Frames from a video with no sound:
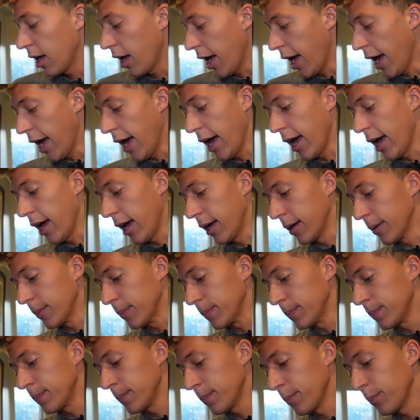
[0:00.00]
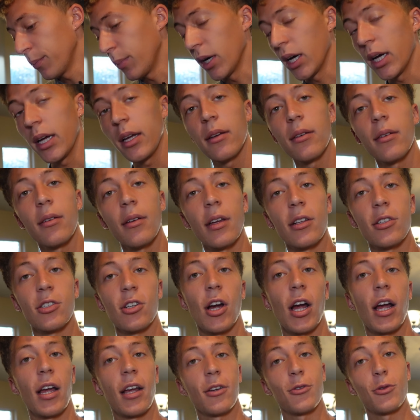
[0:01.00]
But it's
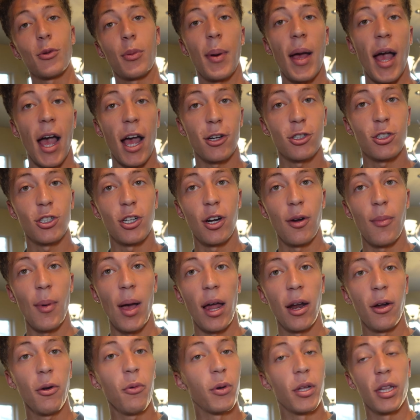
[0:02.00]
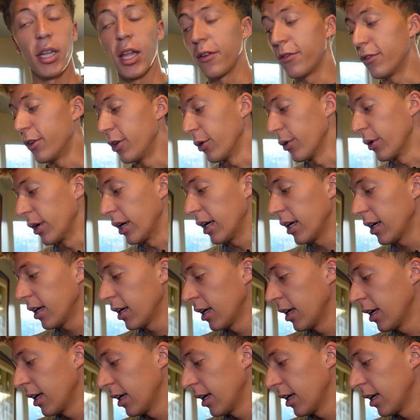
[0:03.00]
all right because we're passionate about it. We love doing it.